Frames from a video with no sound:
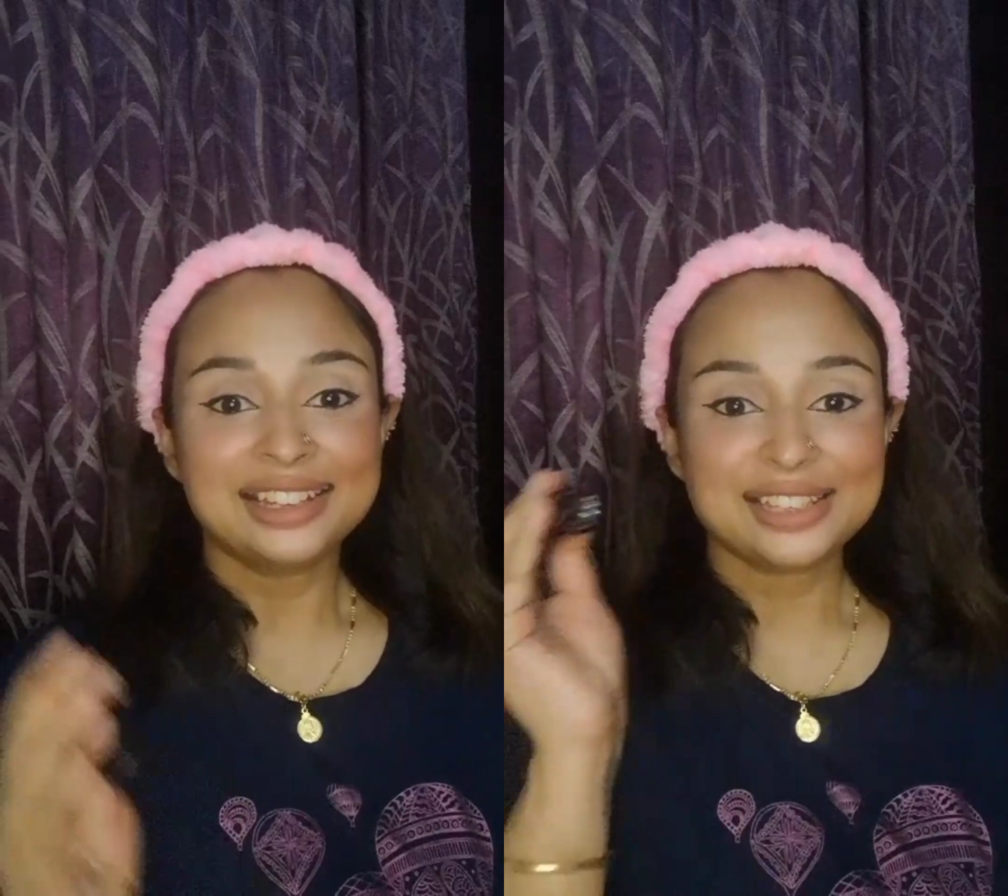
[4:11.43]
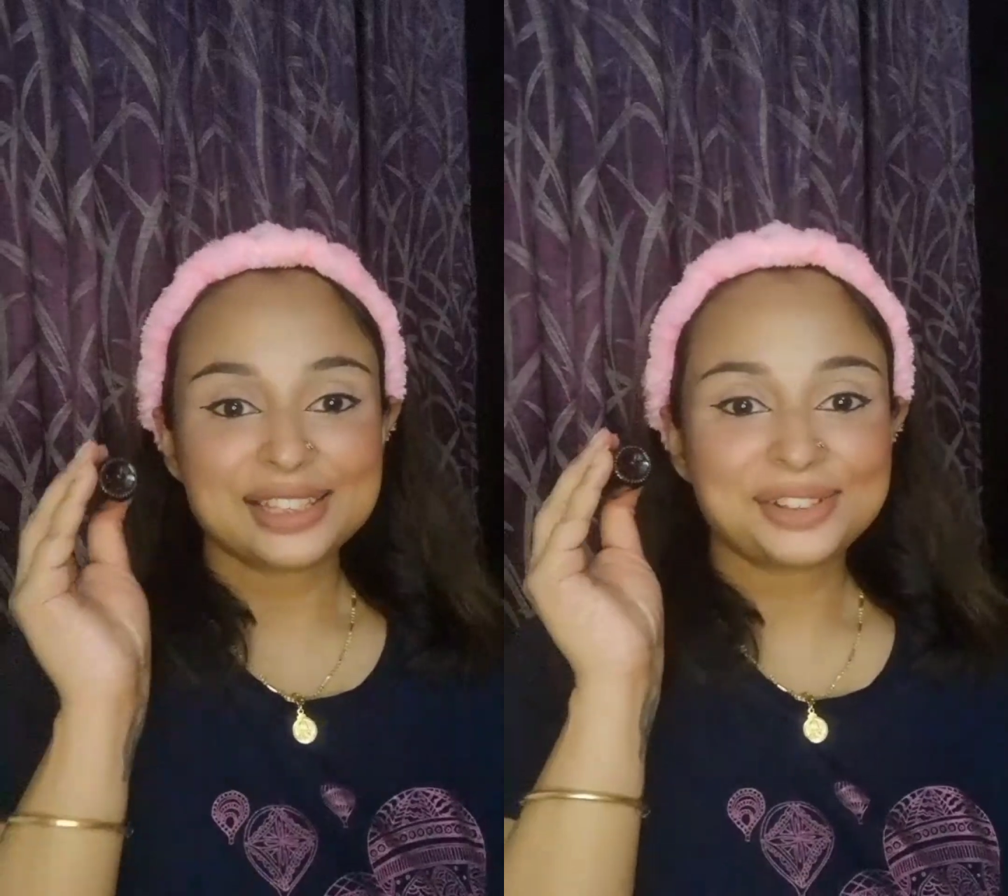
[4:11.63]

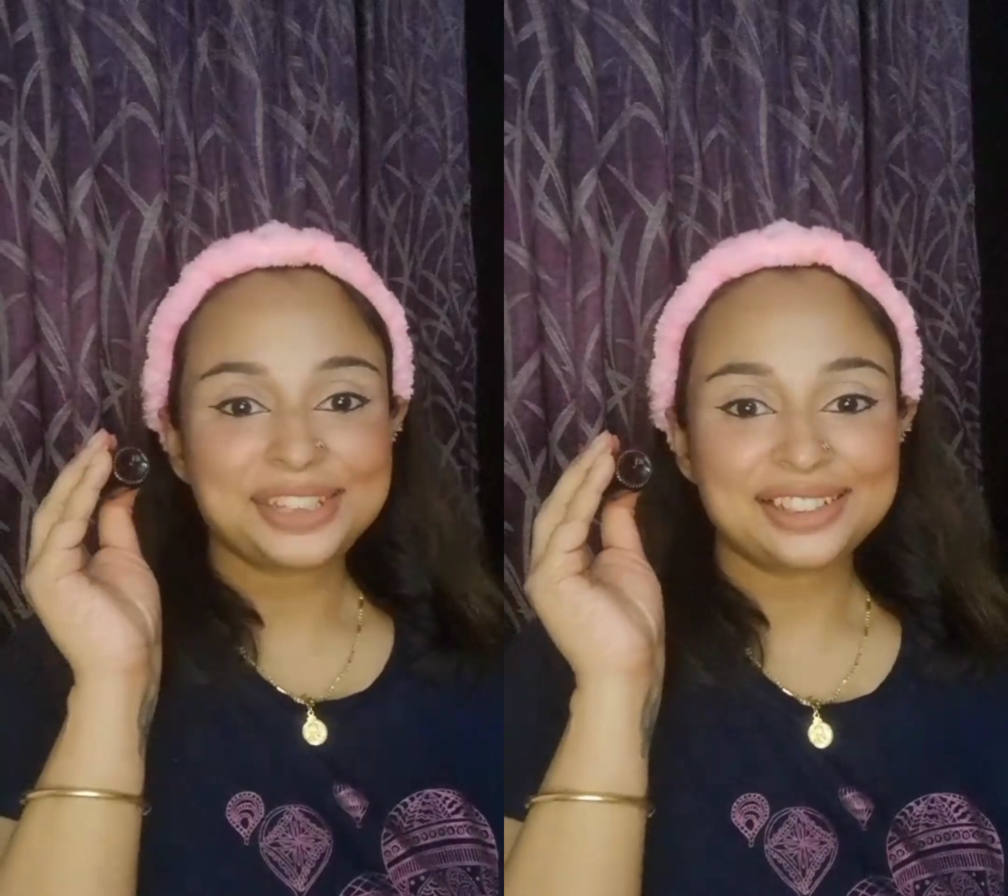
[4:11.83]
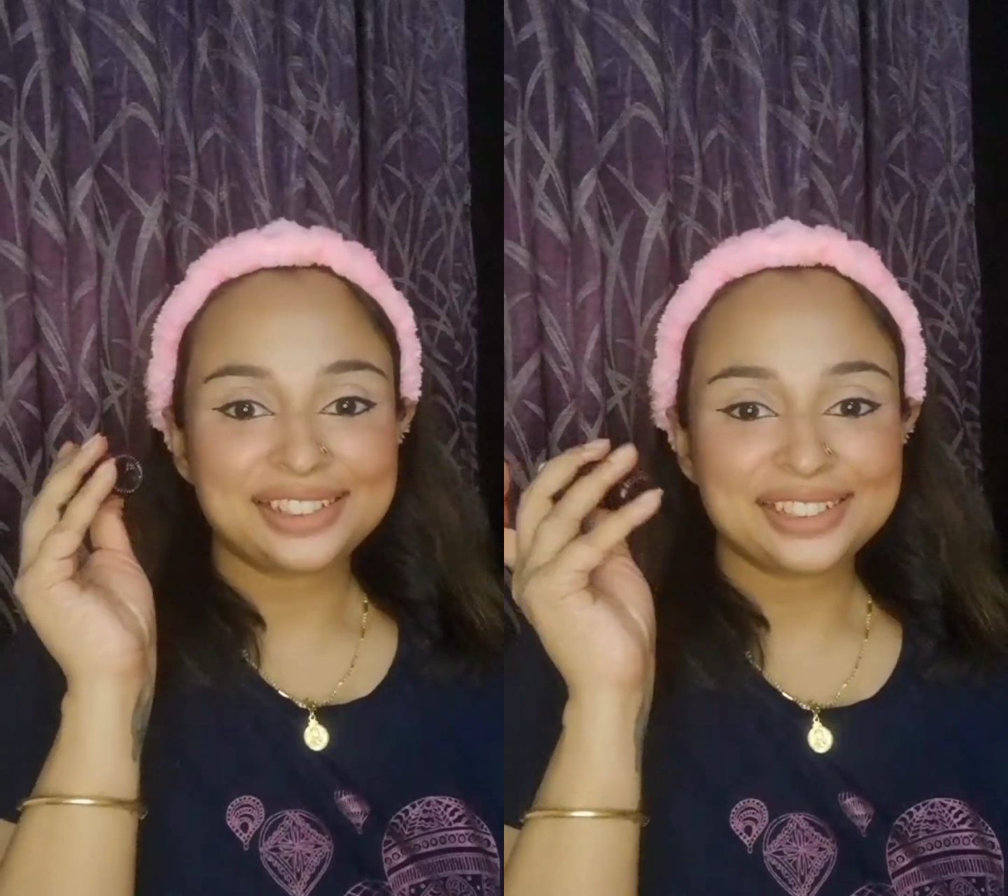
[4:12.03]
So
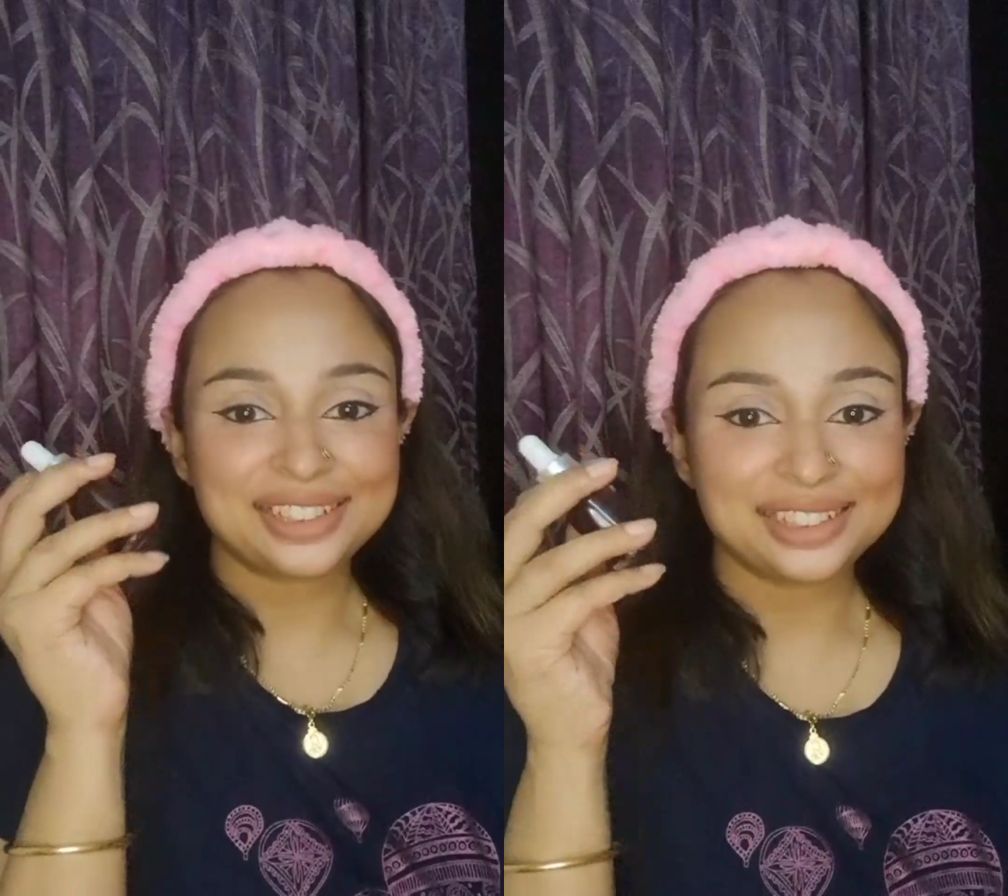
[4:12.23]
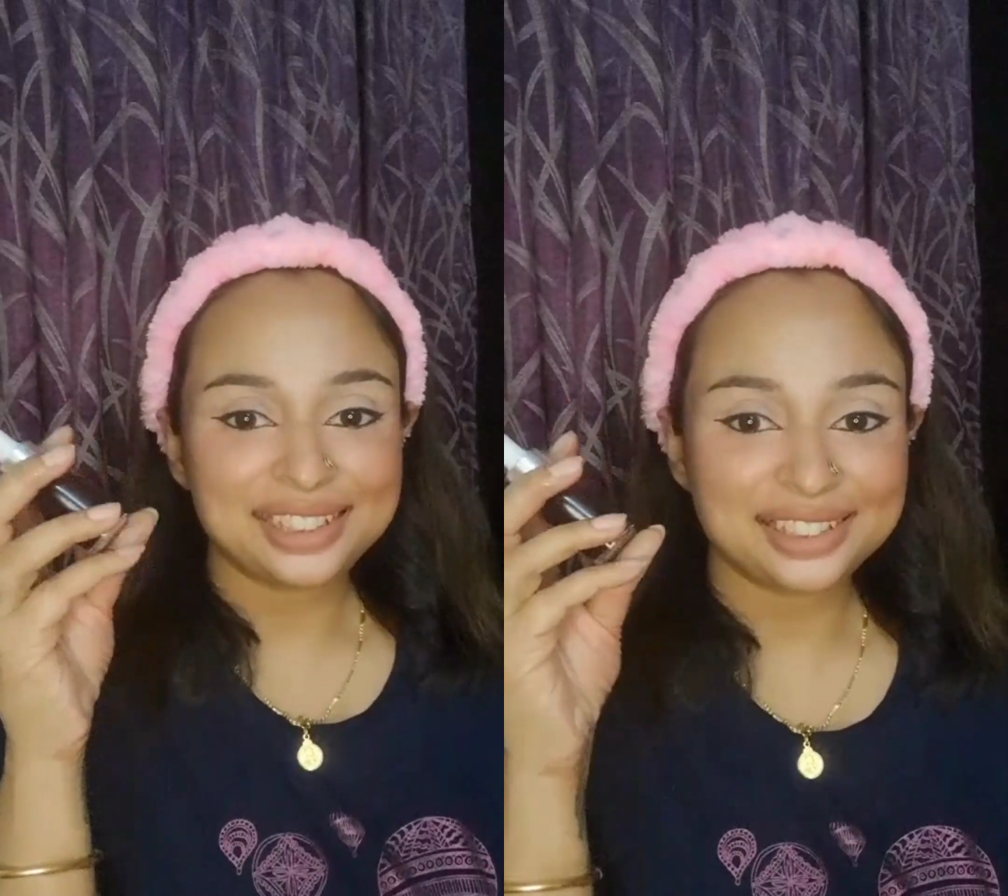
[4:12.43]
here
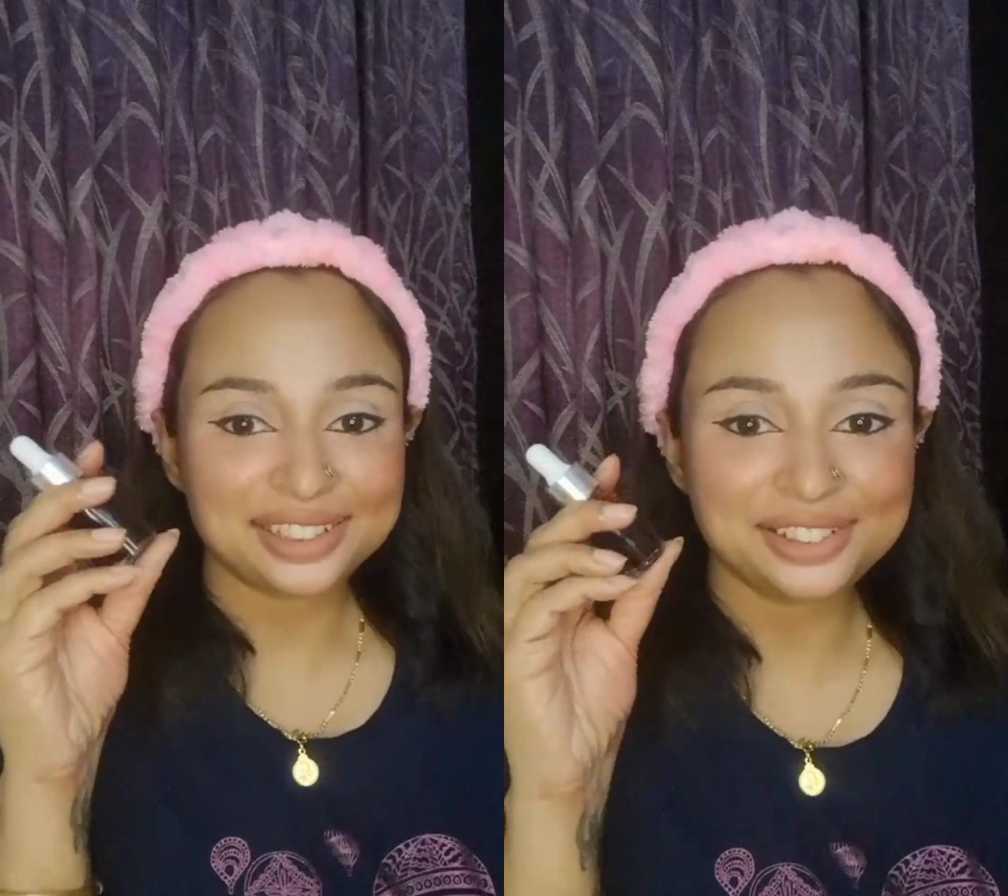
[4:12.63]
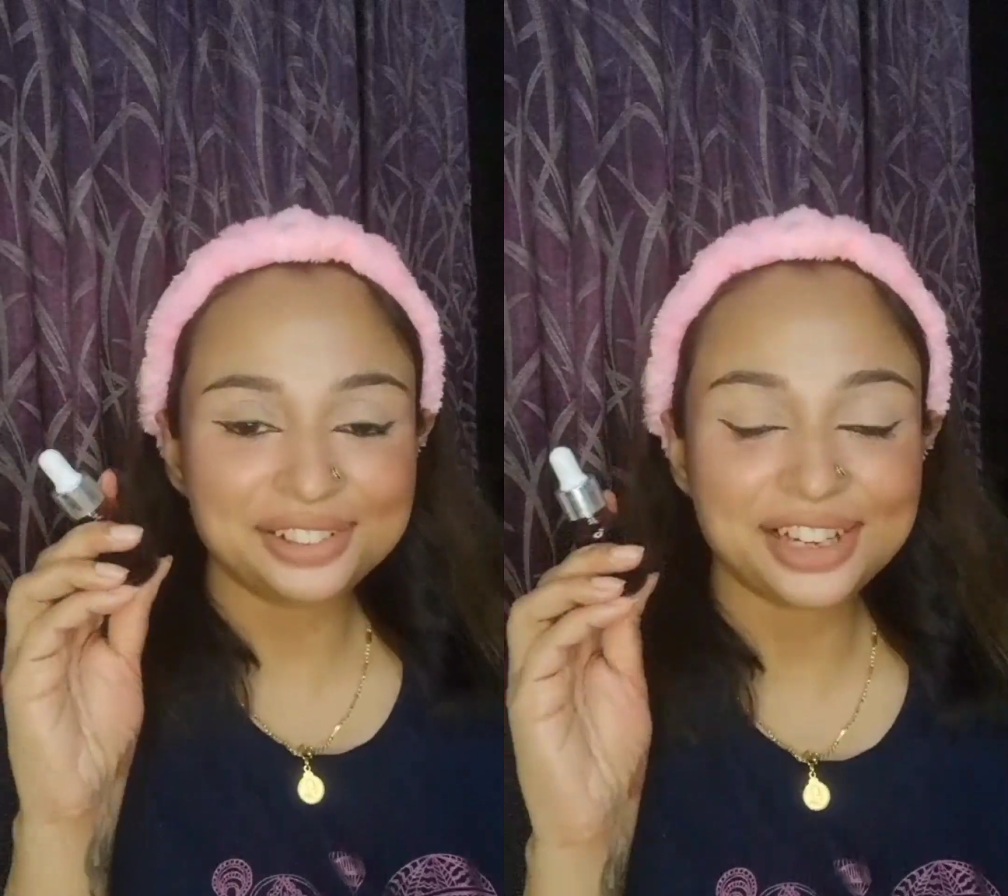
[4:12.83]
you go.